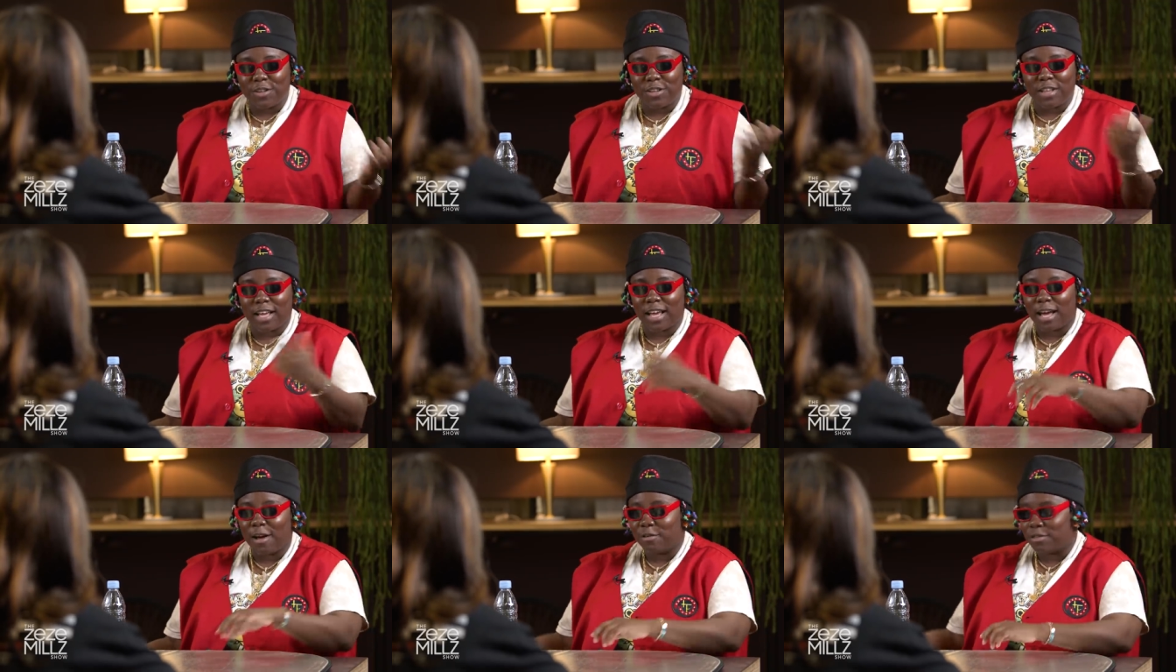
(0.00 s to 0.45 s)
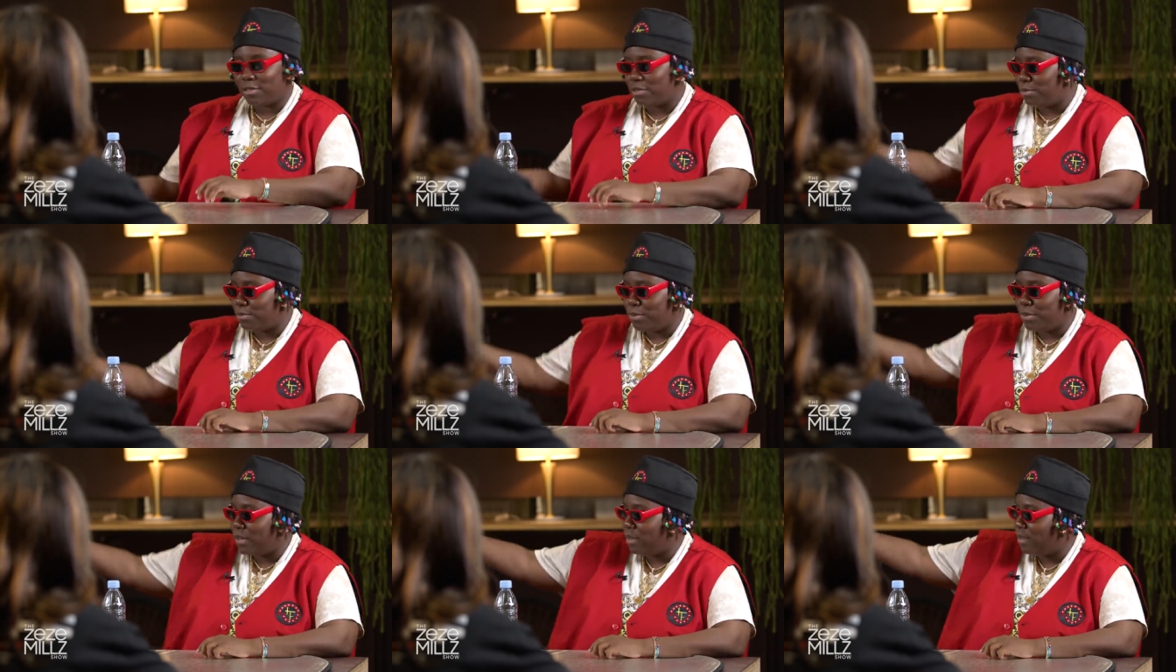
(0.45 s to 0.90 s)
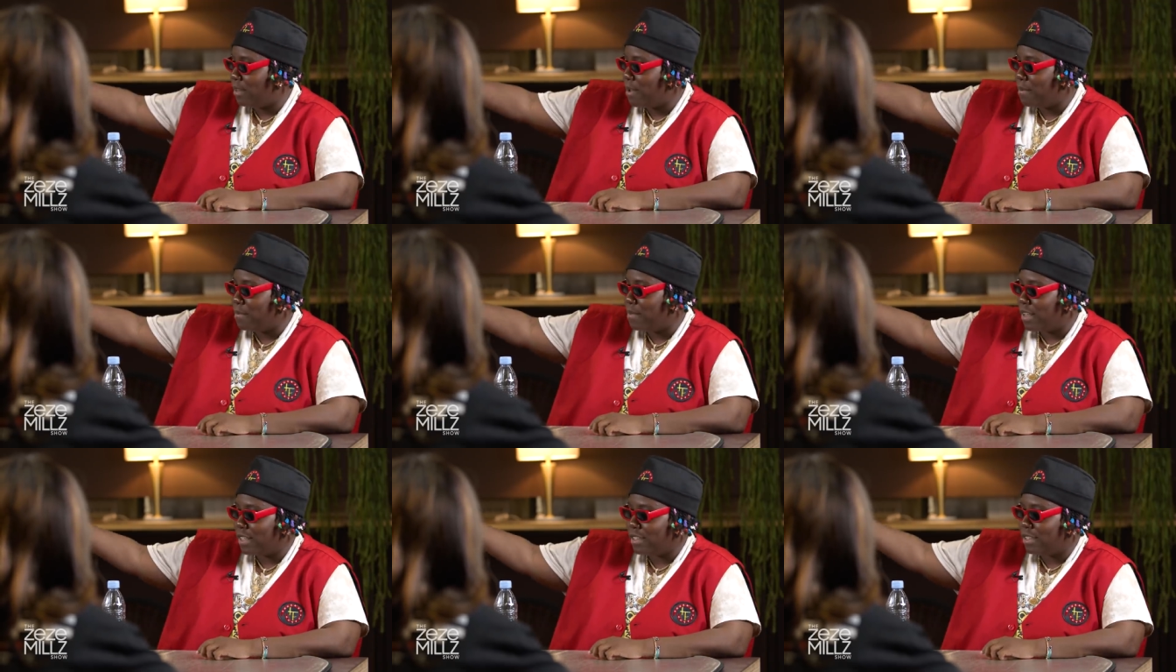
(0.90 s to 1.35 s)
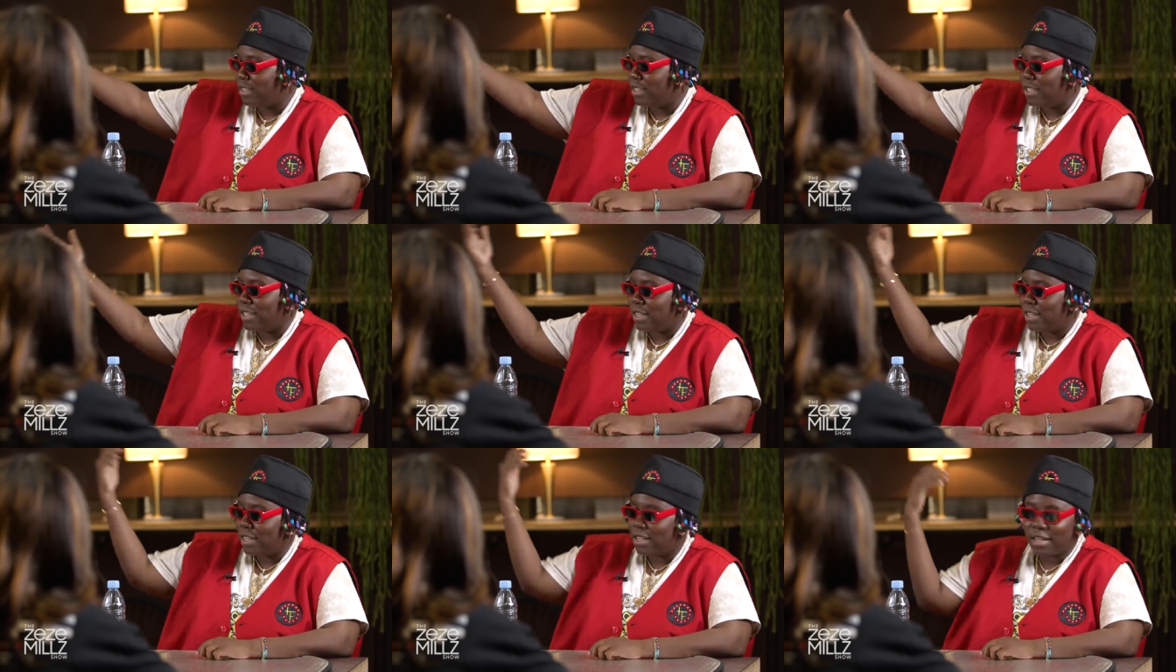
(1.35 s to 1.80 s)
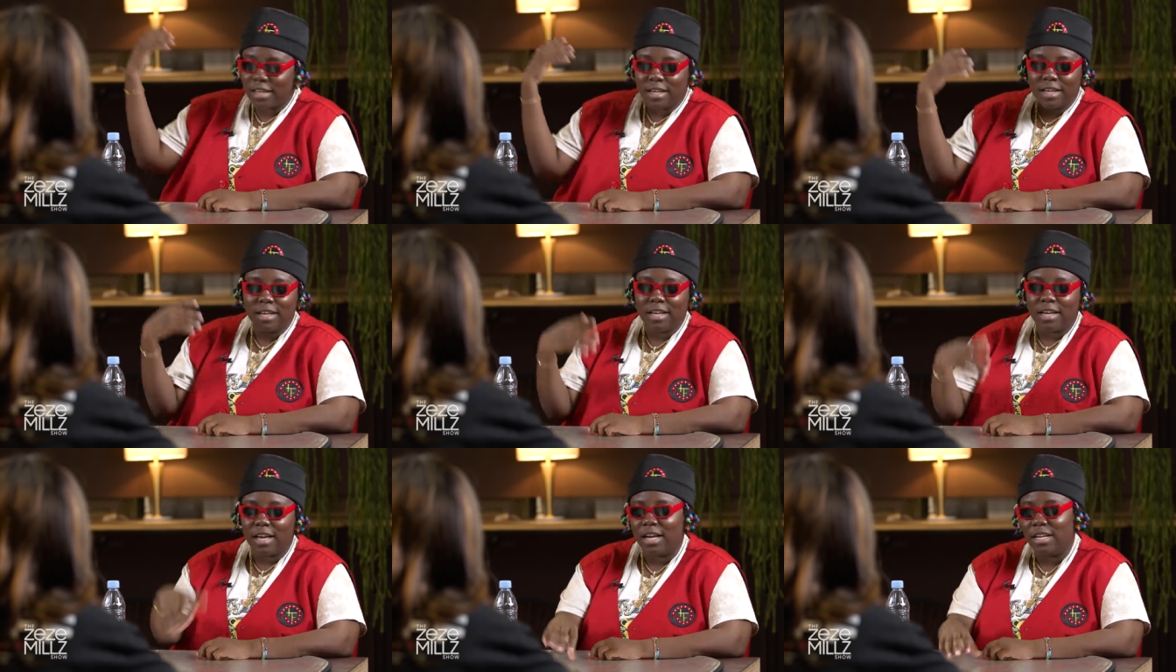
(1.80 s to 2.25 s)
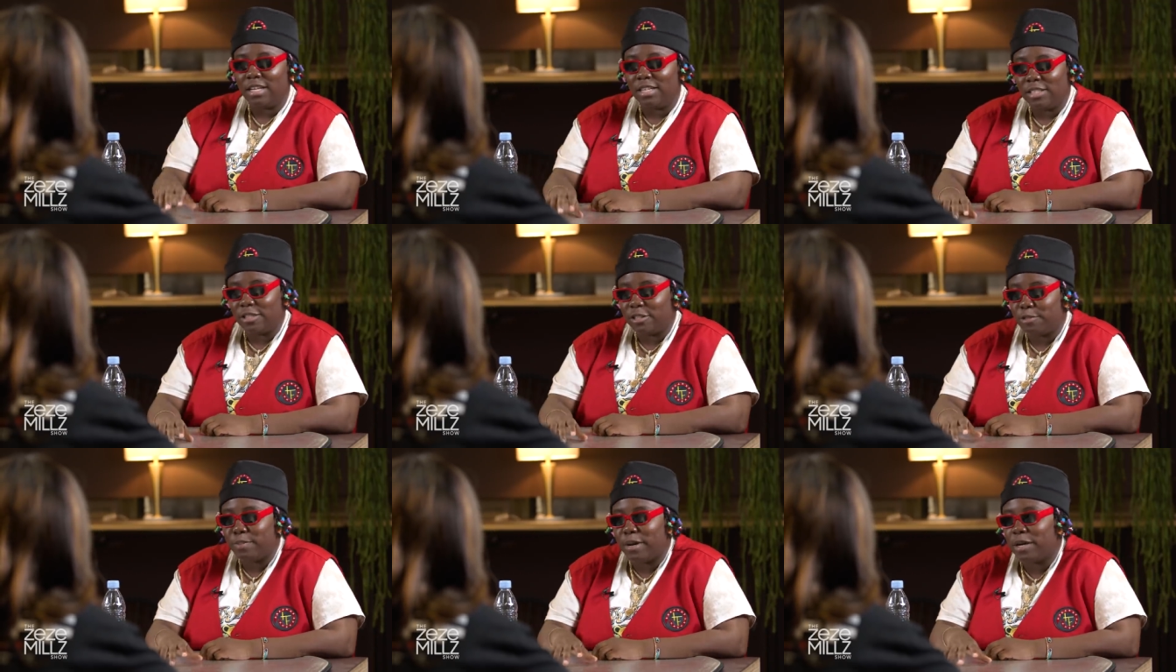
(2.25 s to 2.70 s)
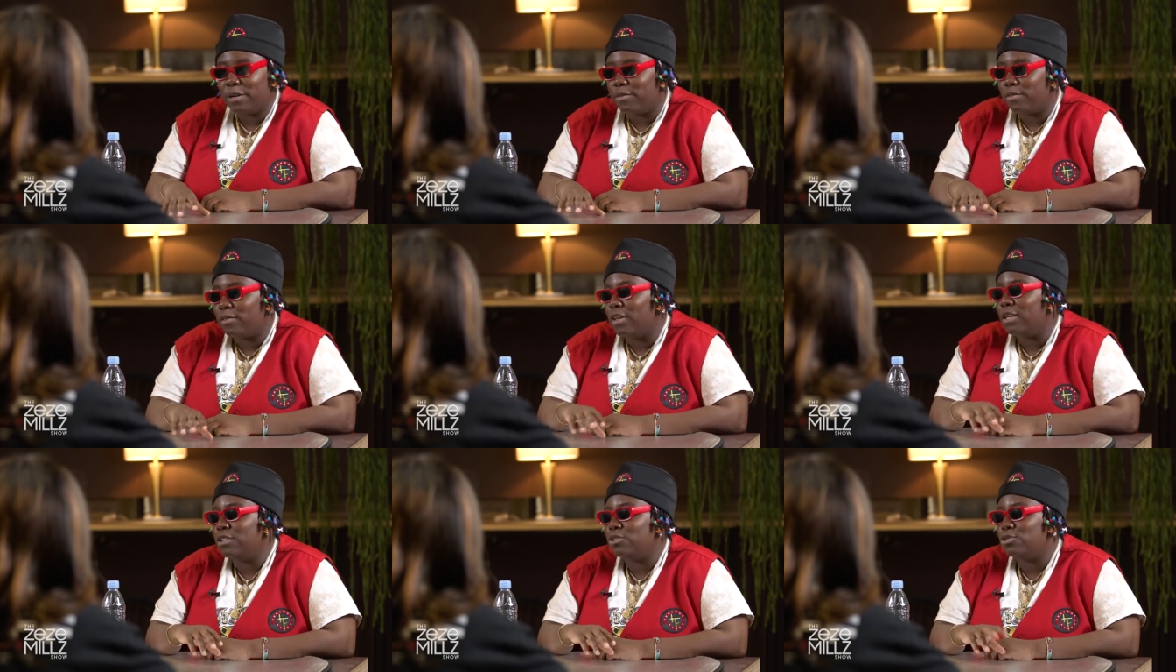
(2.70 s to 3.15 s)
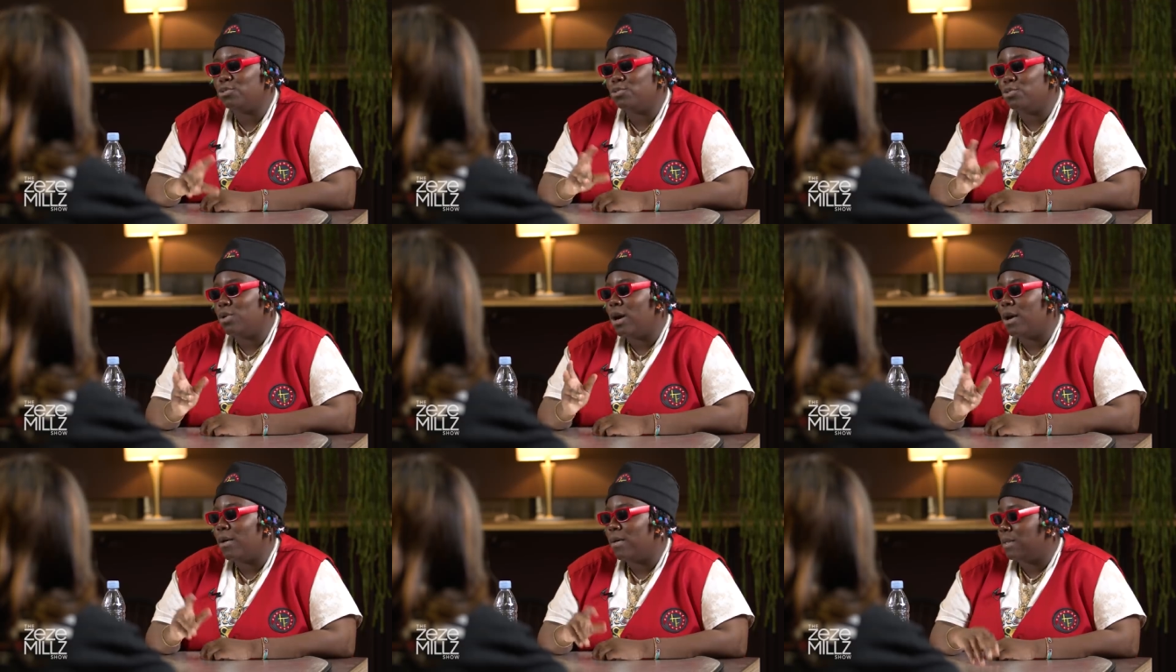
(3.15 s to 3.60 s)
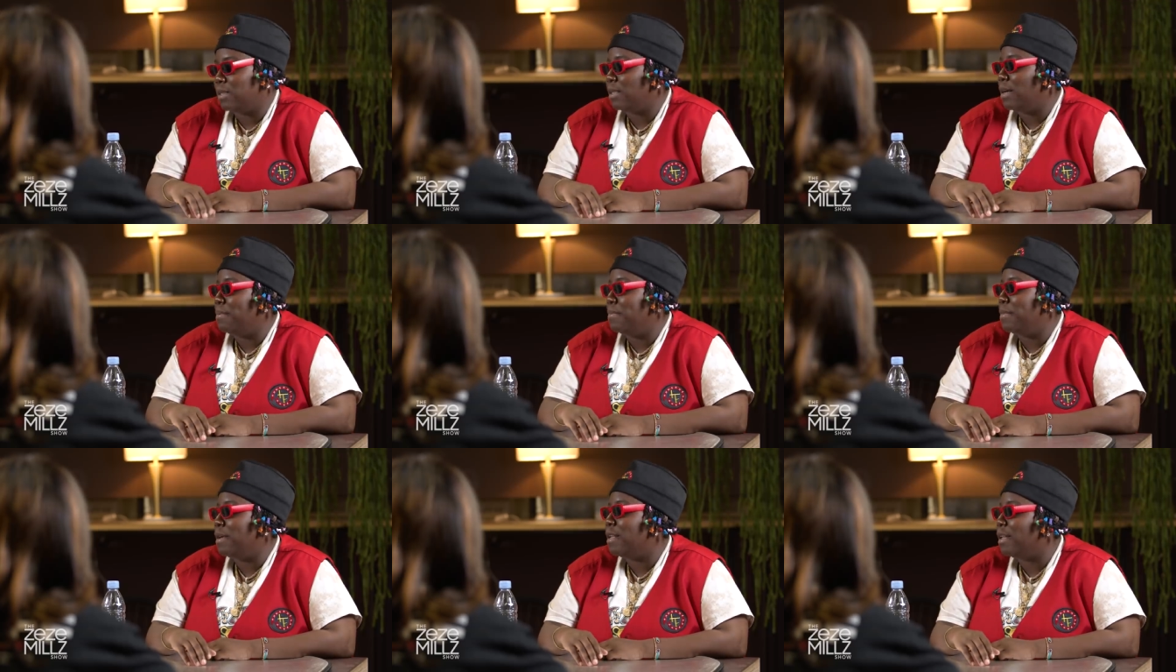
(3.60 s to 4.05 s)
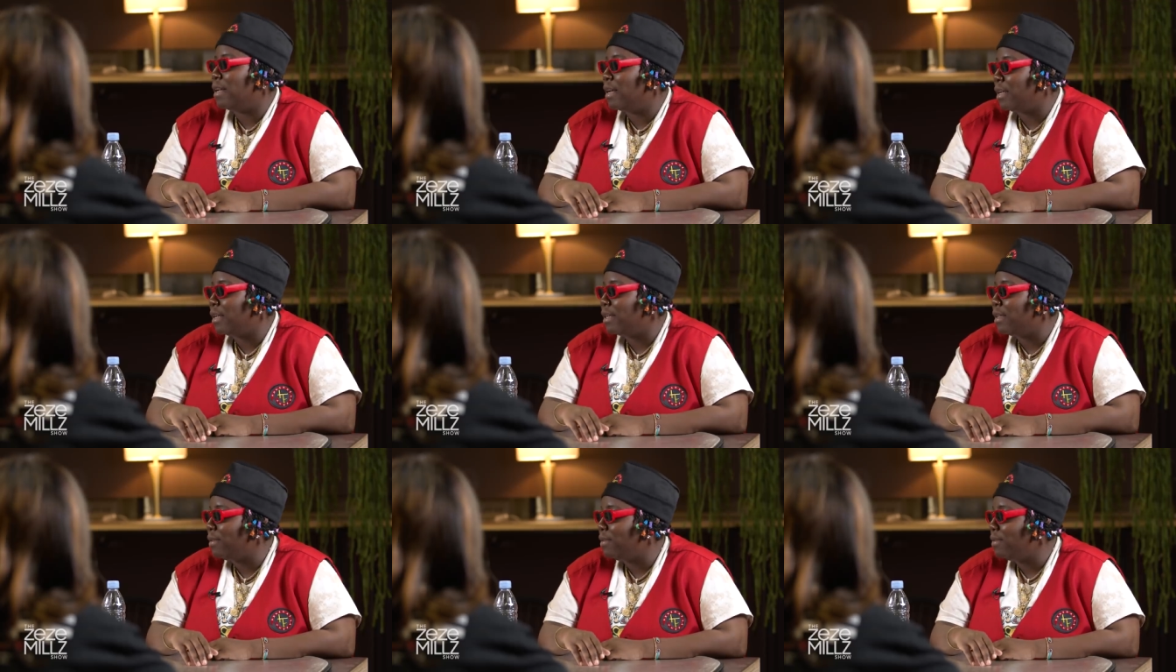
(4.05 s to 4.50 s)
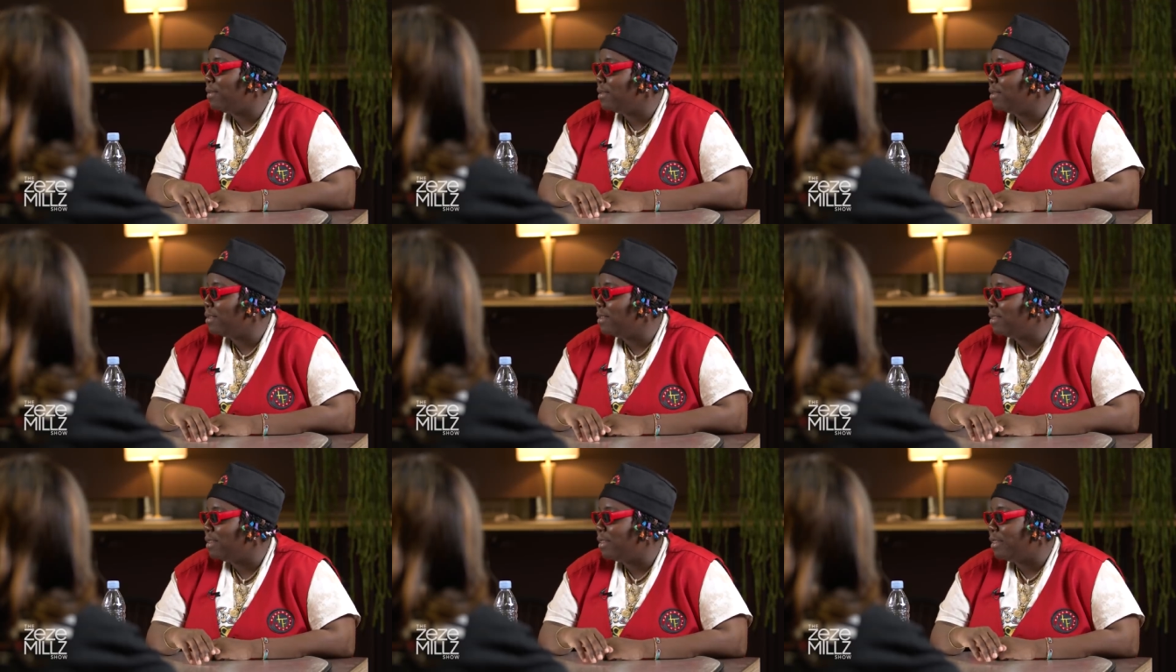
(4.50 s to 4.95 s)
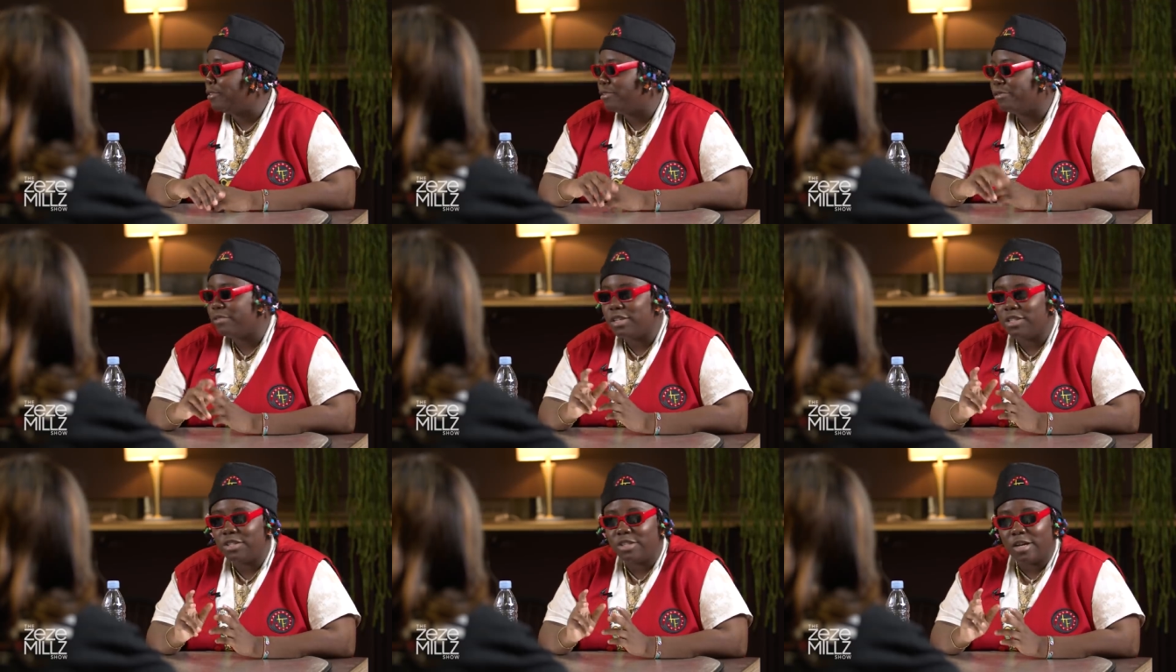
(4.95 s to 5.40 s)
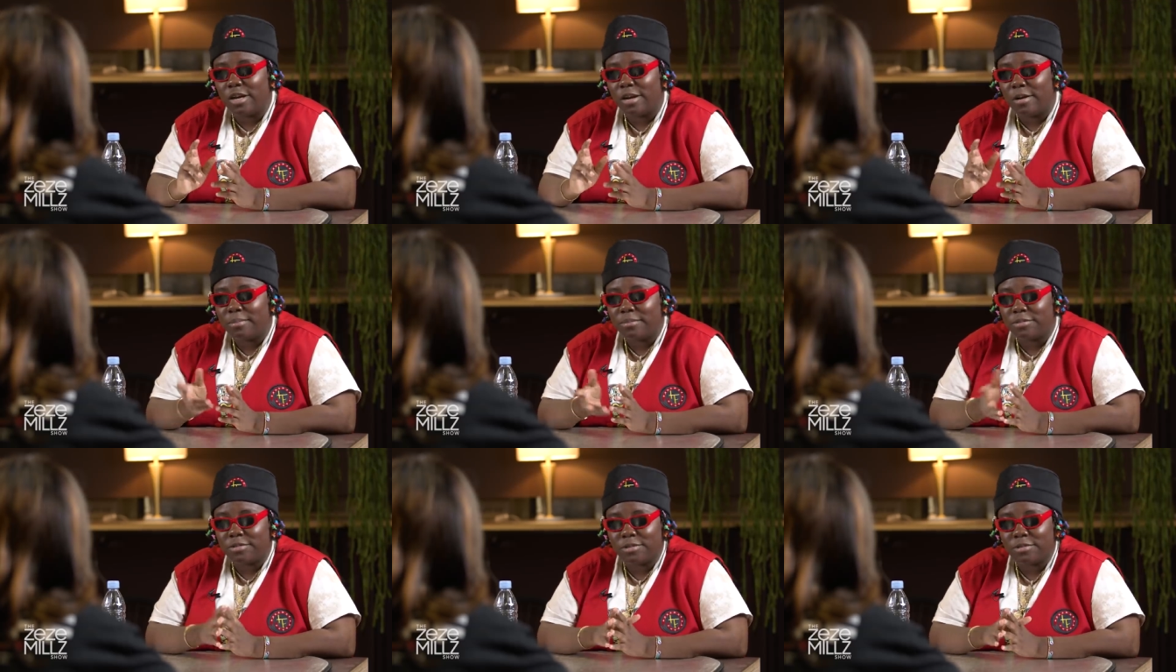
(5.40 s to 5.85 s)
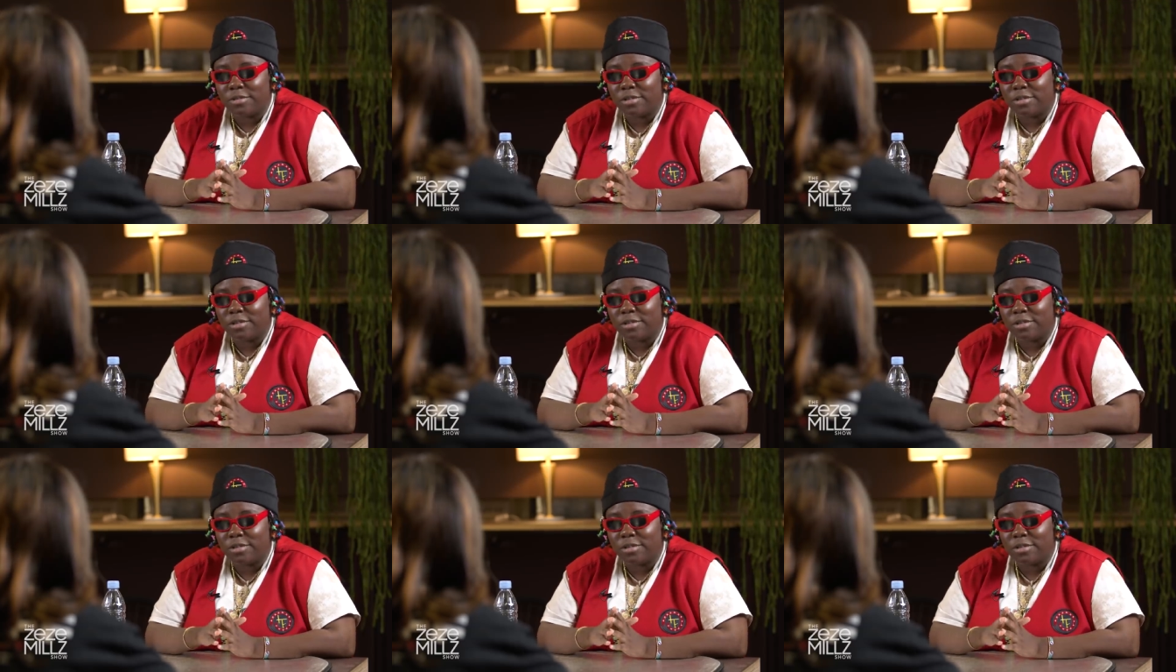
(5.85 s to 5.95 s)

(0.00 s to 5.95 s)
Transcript: Like I was with them yesterday and in the span of like two hours, I made like three jams,